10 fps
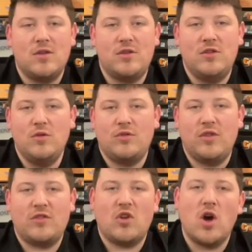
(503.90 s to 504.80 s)
use
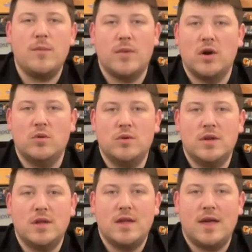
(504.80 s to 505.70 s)
this combo
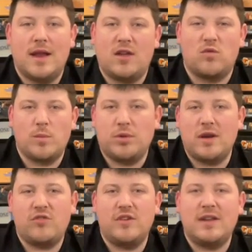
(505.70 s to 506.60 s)
and I could
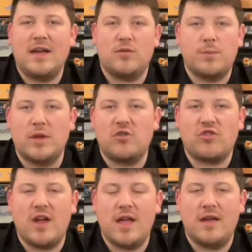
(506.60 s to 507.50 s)
replenish the deck, replenish
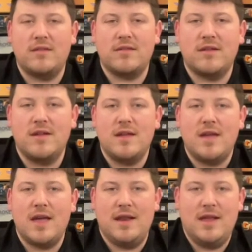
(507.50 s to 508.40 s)
our hands,
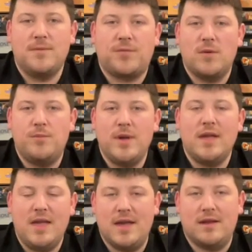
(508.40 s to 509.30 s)
and hit him for a
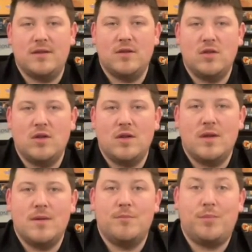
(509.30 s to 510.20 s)
big hit.
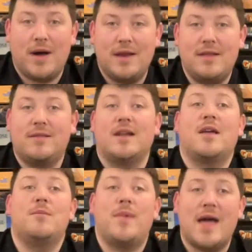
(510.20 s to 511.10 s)
But he's going to
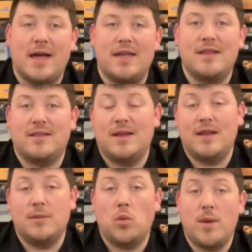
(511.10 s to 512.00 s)
come back and he's going to
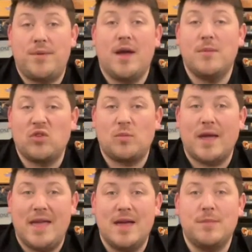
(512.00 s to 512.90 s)
end up wiping out most of my
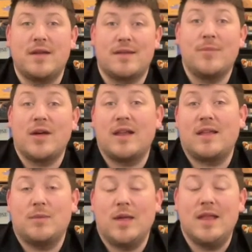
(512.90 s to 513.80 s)
hand because I'm not
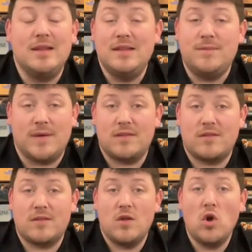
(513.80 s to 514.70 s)
going to play any
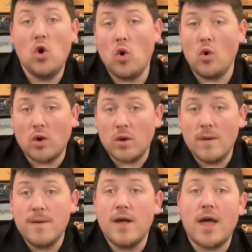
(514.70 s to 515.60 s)
defense. Or
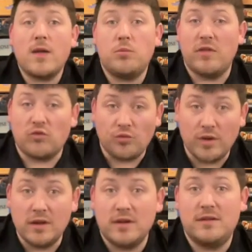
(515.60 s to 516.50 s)
I could play this
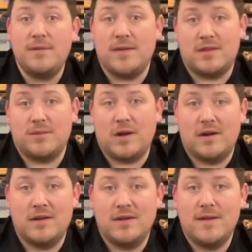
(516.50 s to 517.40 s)
really good defensive card.